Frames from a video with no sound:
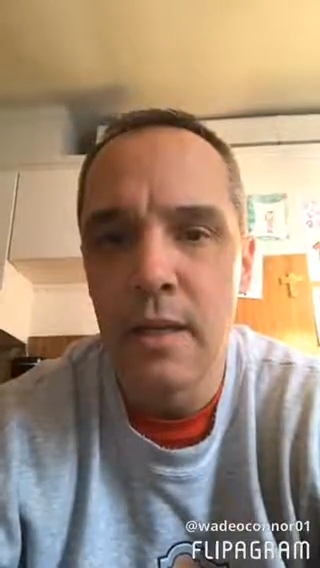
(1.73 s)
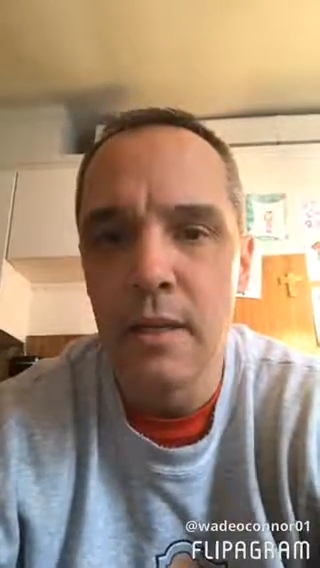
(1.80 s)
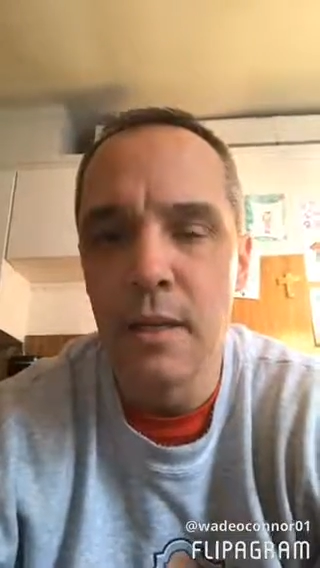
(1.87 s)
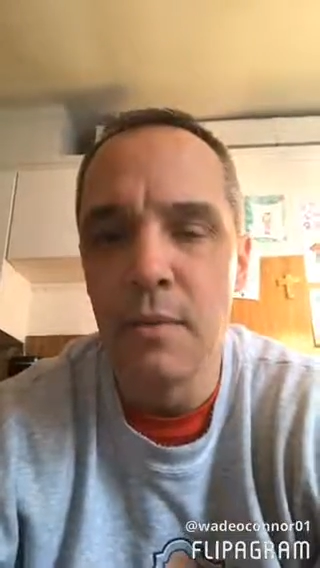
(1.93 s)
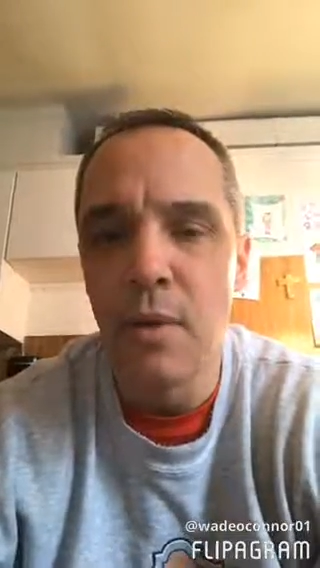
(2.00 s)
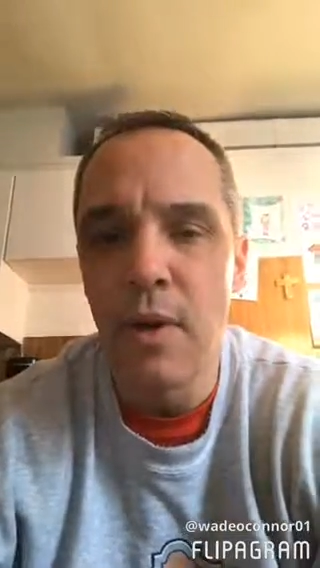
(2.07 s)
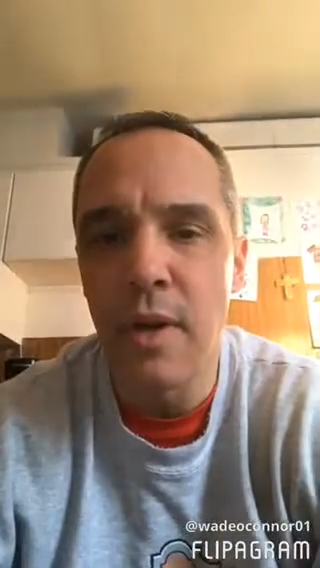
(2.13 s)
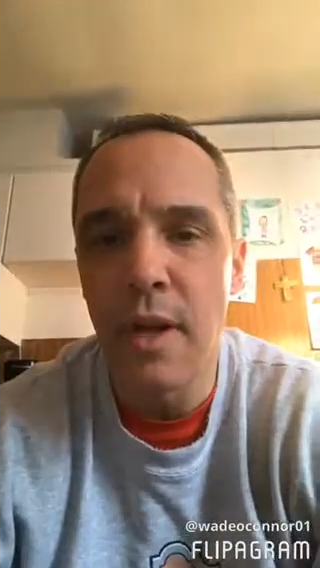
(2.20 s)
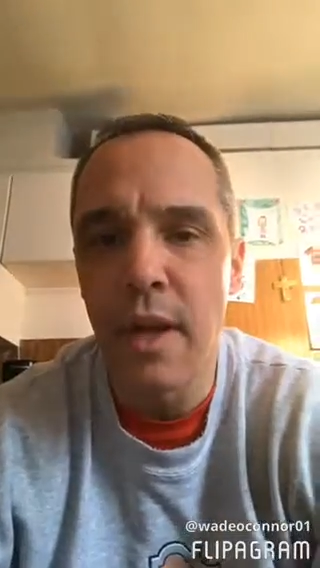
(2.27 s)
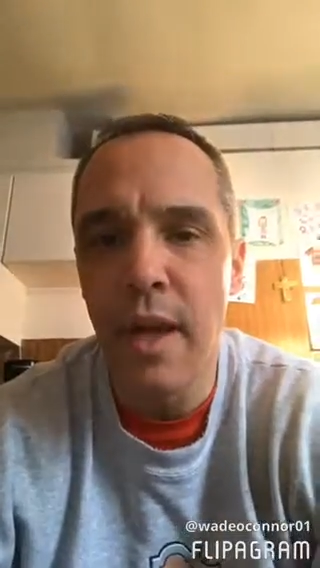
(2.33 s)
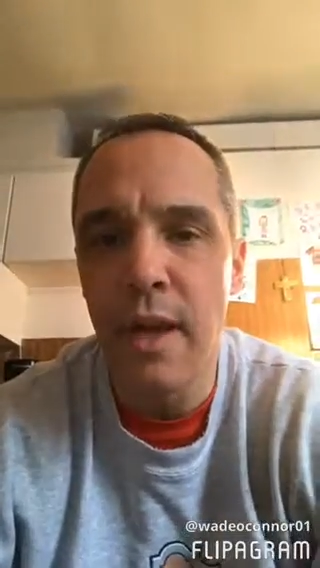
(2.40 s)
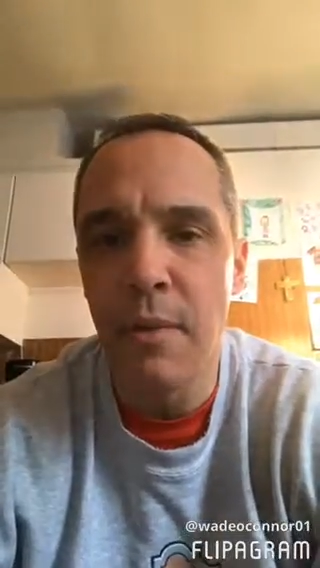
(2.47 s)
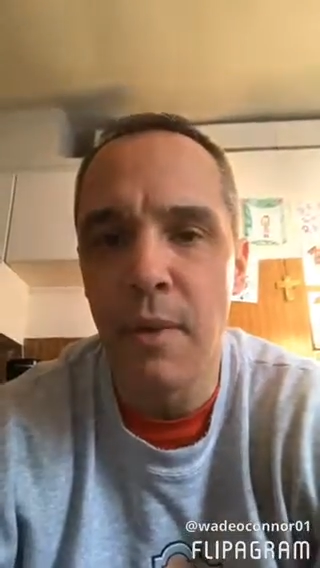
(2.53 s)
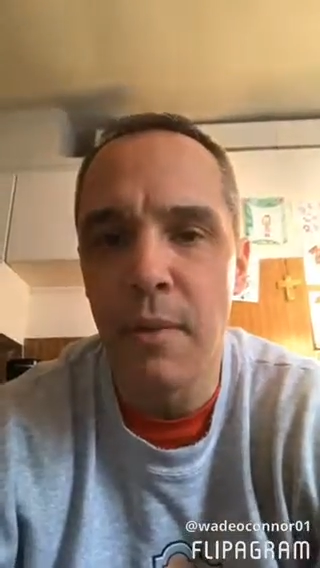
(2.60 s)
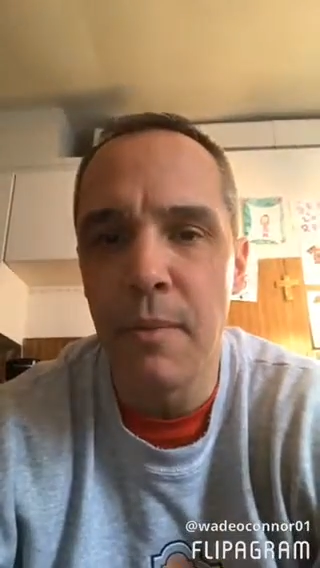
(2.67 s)
Good morning.
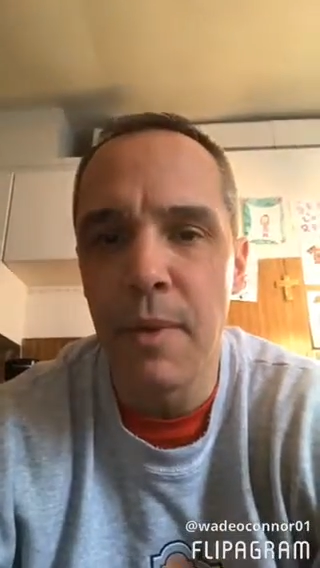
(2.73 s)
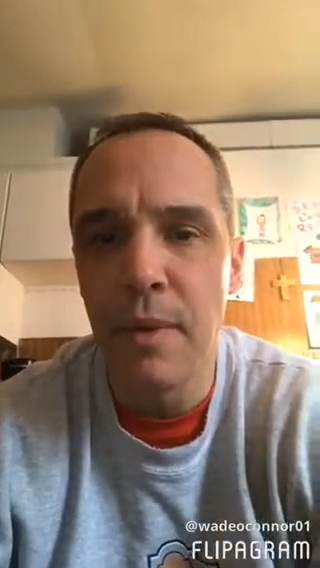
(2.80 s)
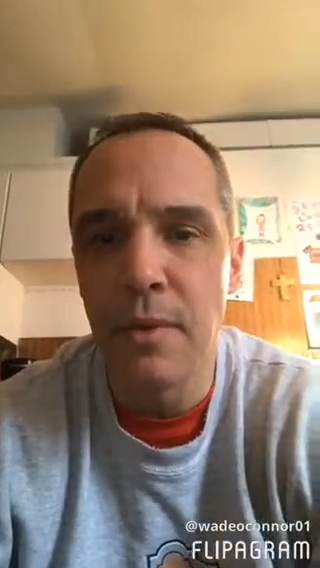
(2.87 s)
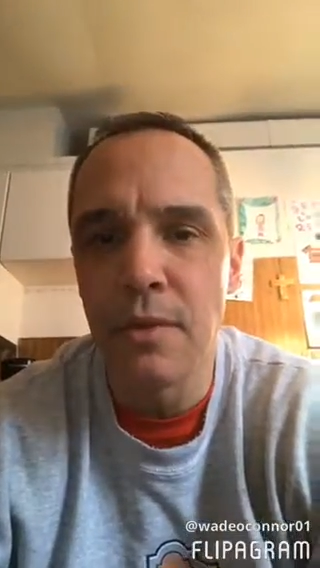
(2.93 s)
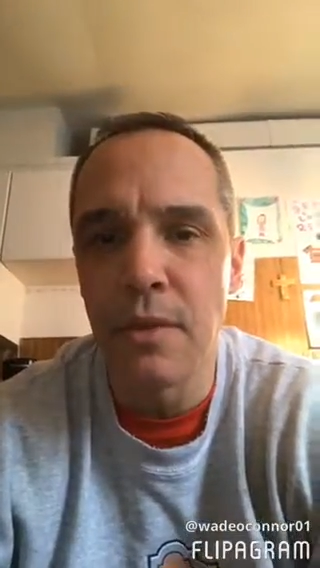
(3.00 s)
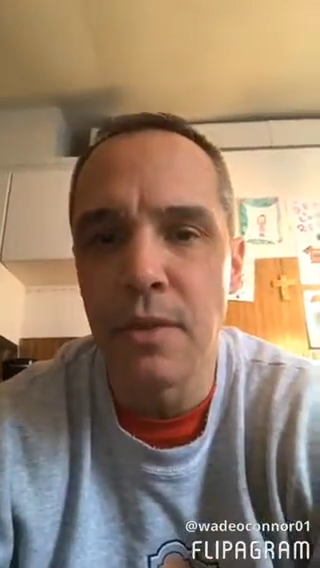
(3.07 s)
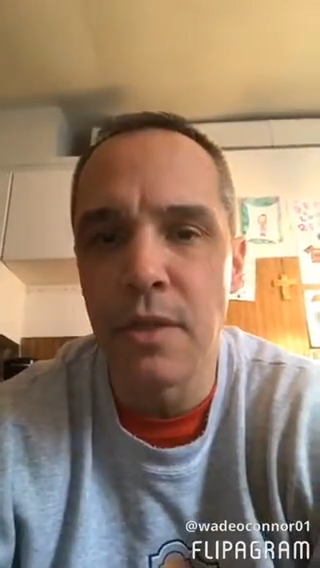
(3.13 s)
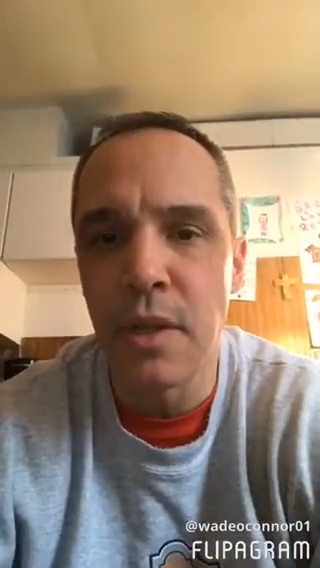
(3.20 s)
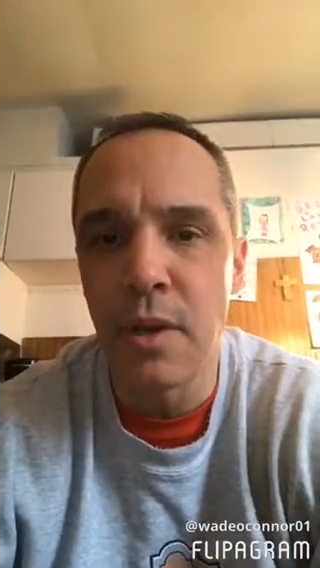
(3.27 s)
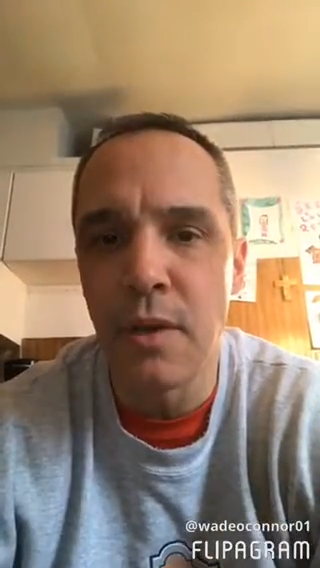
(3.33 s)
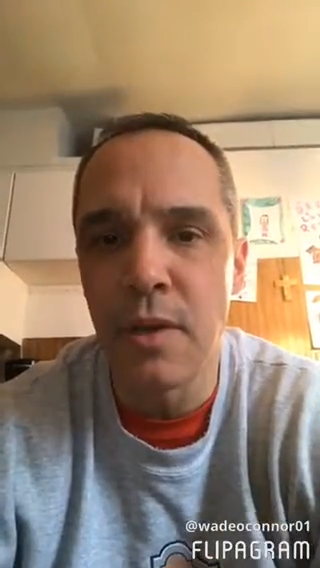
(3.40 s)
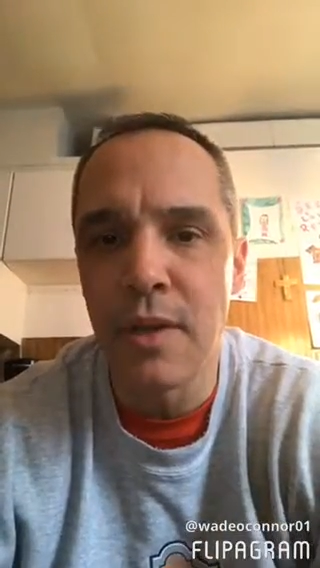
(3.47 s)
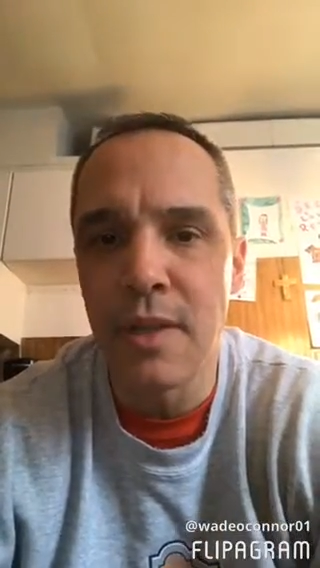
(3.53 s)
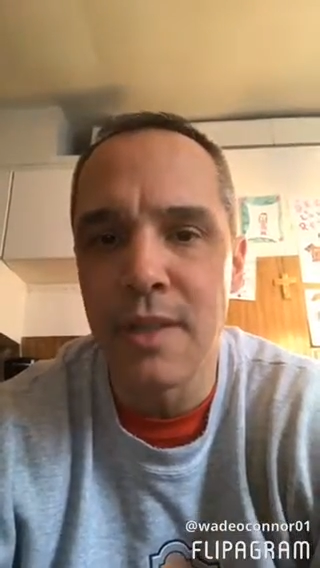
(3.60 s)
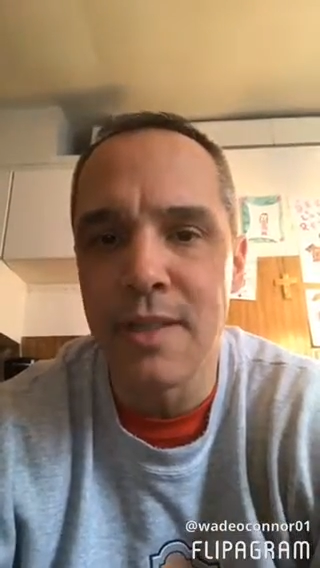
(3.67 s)
Hey, I want to be able to show
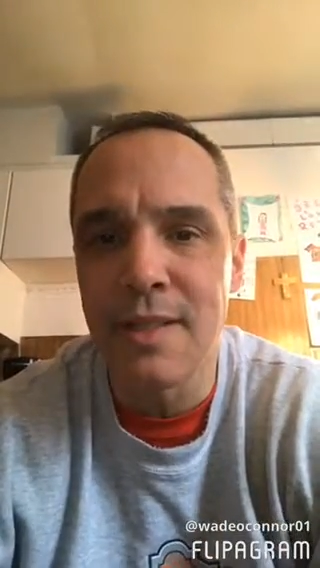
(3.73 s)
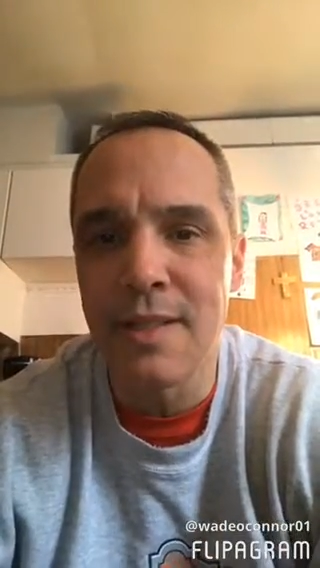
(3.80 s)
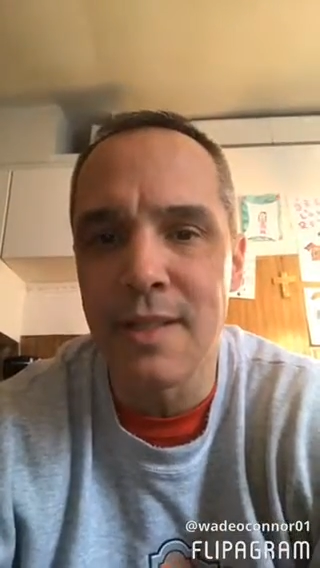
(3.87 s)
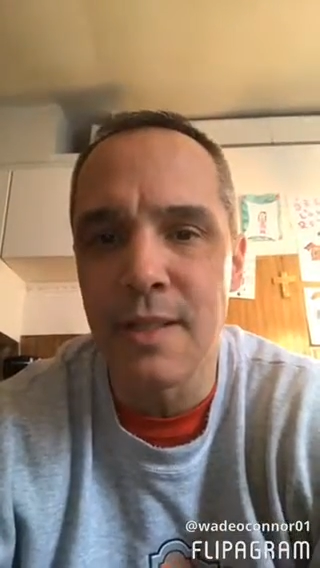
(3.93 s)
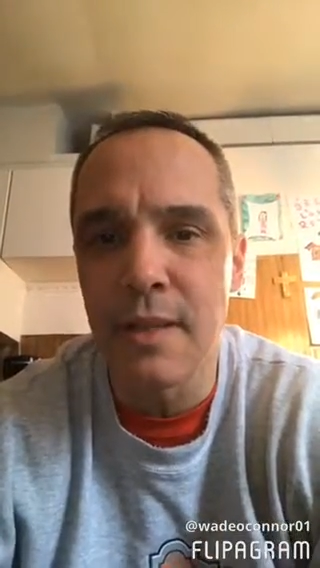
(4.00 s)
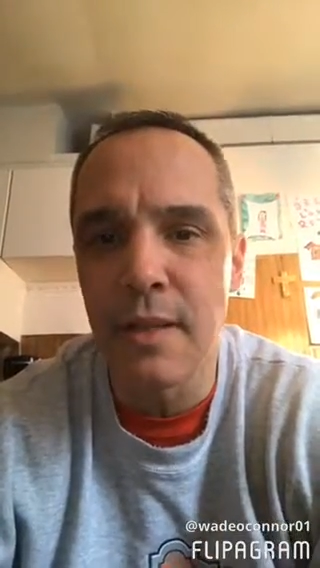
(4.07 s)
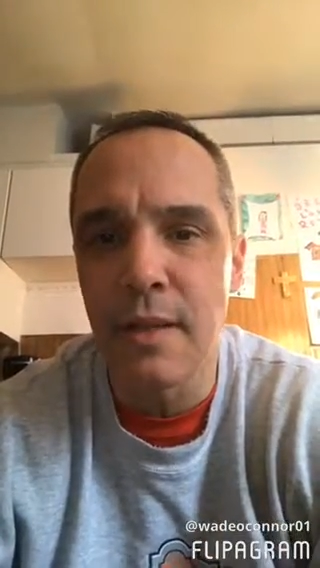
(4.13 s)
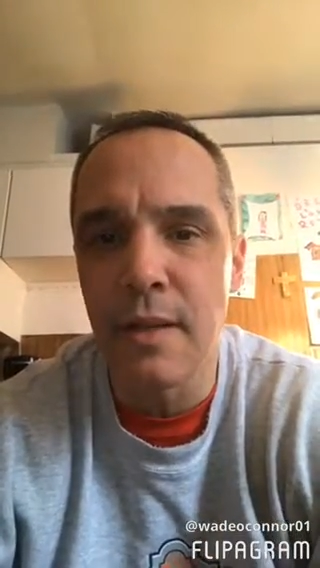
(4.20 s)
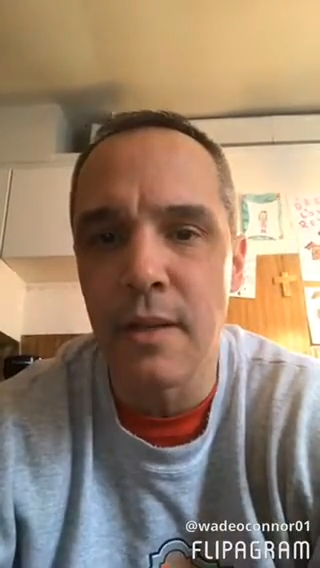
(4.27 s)
you this